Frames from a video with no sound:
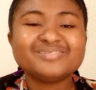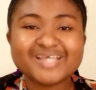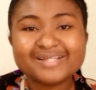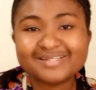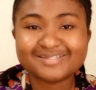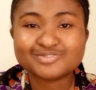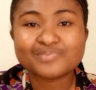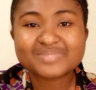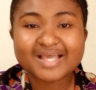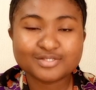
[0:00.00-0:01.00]
Check the,
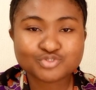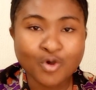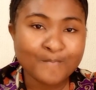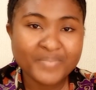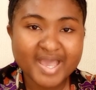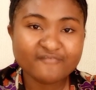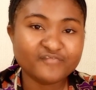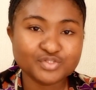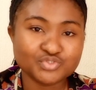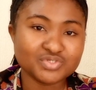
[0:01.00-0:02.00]
sometimes compare
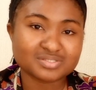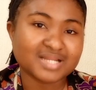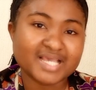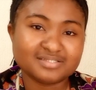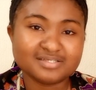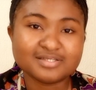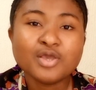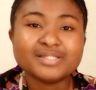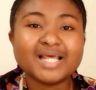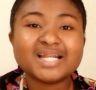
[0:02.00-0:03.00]
videos like this,
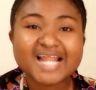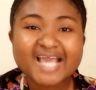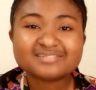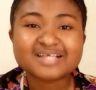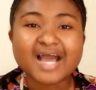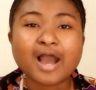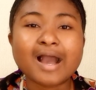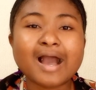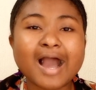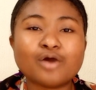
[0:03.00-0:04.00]
the likes are
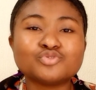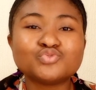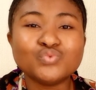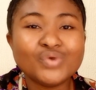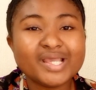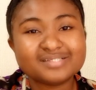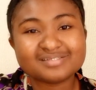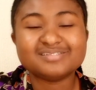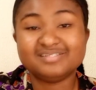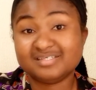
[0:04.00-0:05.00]

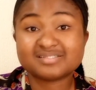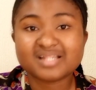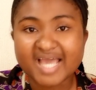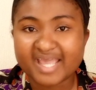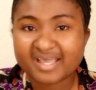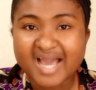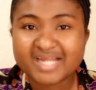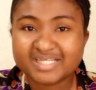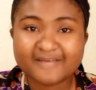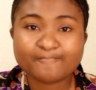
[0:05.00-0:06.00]
outweighs the dislike at the